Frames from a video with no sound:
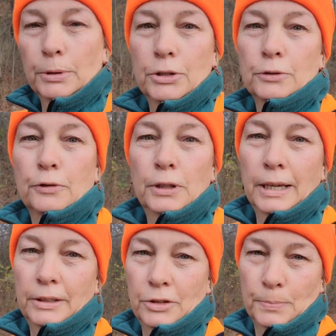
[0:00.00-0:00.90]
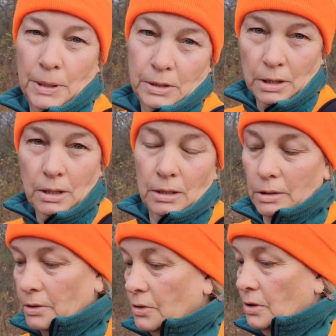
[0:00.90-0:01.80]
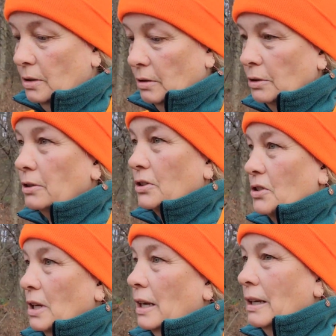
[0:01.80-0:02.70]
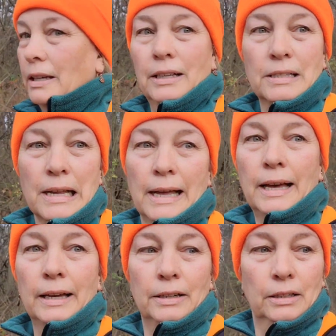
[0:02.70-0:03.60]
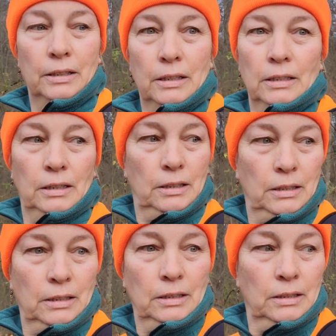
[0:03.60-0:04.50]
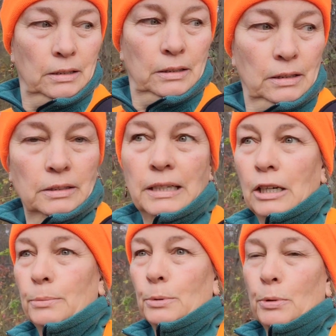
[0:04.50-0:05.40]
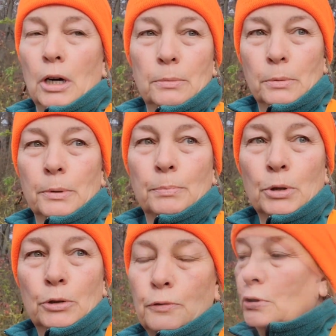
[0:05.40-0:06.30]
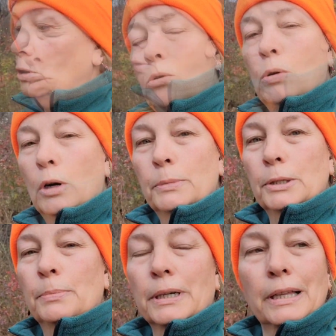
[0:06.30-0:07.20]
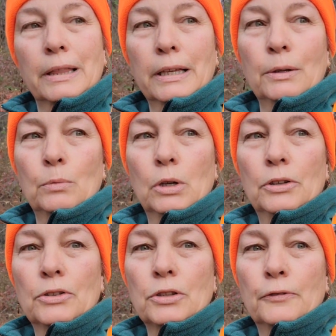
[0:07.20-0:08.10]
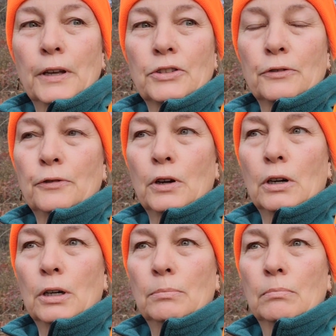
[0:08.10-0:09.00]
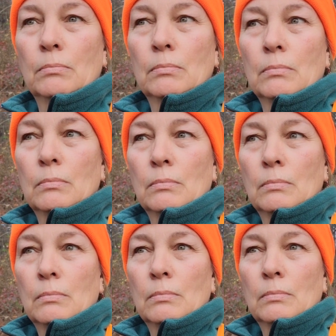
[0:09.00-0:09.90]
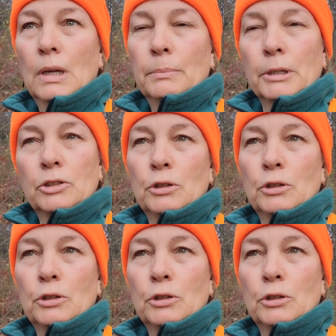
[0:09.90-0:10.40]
reason for that is because New York State has had a terrible problem with bird flu. Don't quote me, but I think it was a pheasant farm. I'm not